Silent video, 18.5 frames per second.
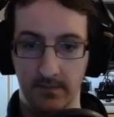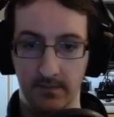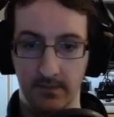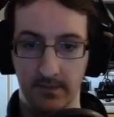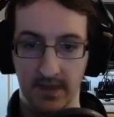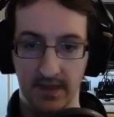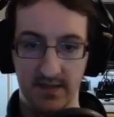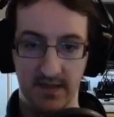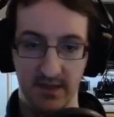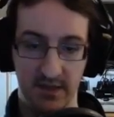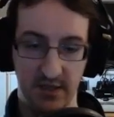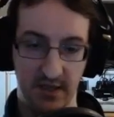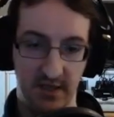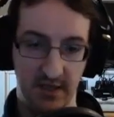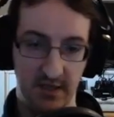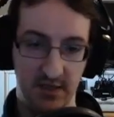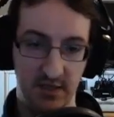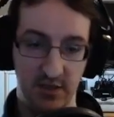That's it
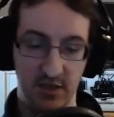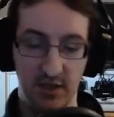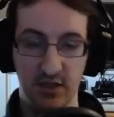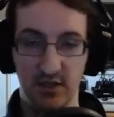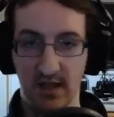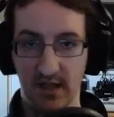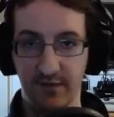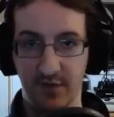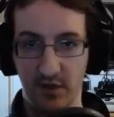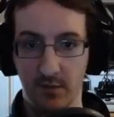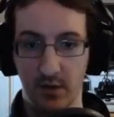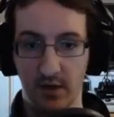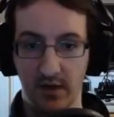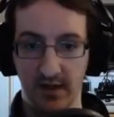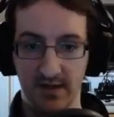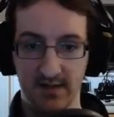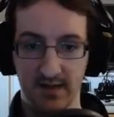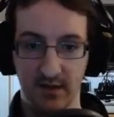charge. So you just get a few more
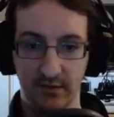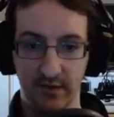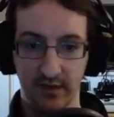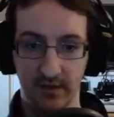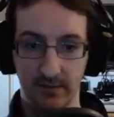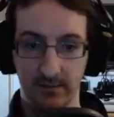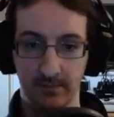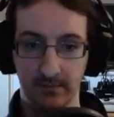hits out of it.